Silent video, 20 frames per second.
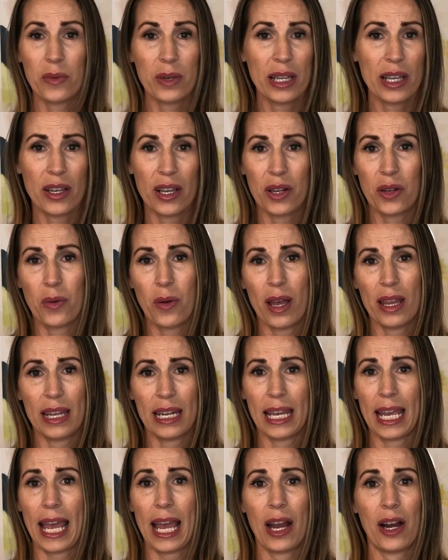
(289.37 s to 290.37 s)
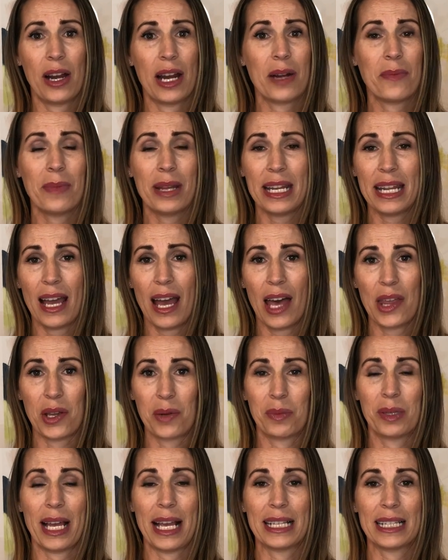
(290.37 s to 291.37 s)
really good quality care in many other
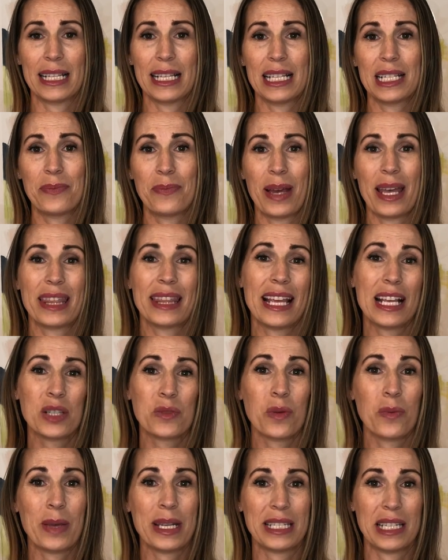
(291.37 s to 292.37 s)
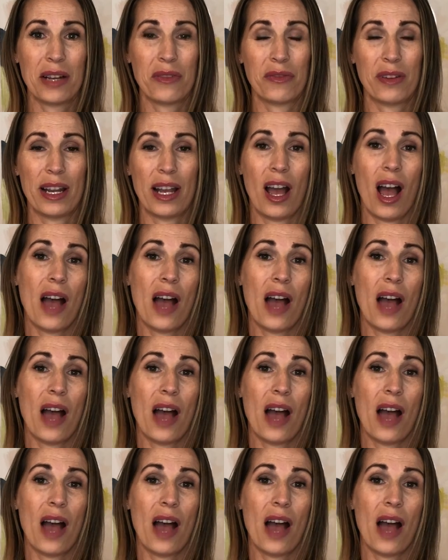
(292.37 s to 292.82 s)
places, but things will be different.